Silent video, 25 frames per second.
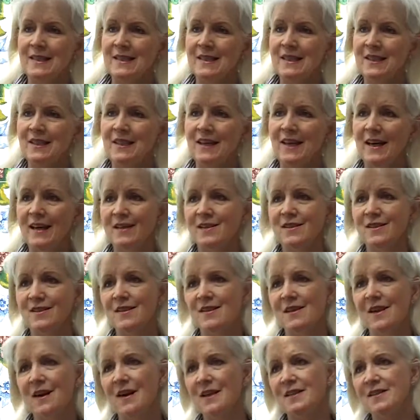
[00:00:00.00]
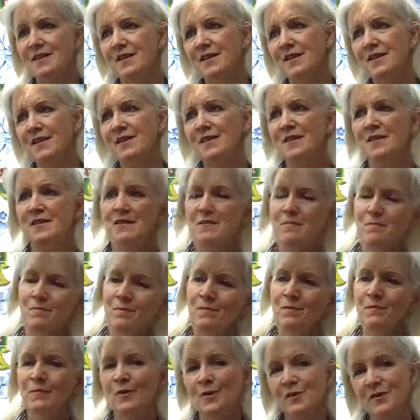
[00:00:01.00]
Did the exercises,
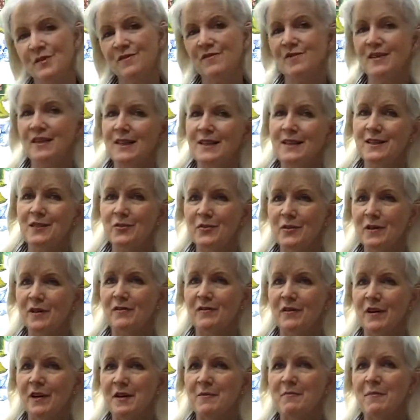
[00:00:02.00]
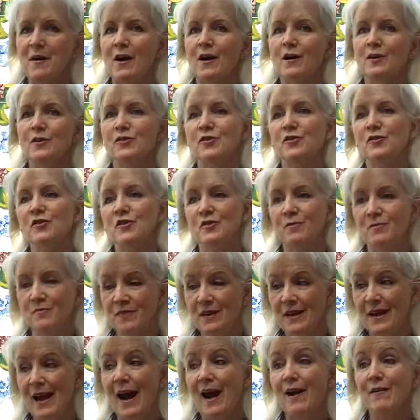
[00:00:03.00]
wasn't really doing very much,
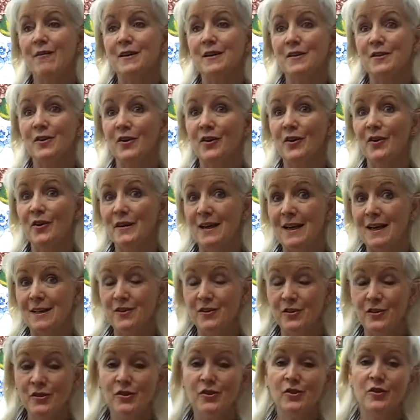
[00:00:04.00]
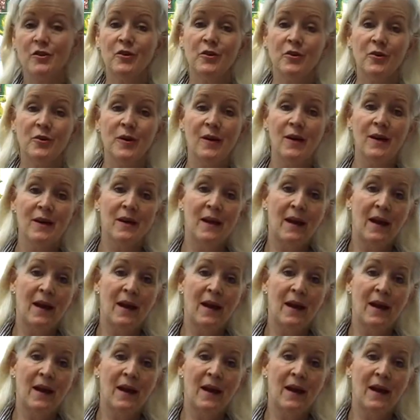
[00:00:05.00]
carried on as you do,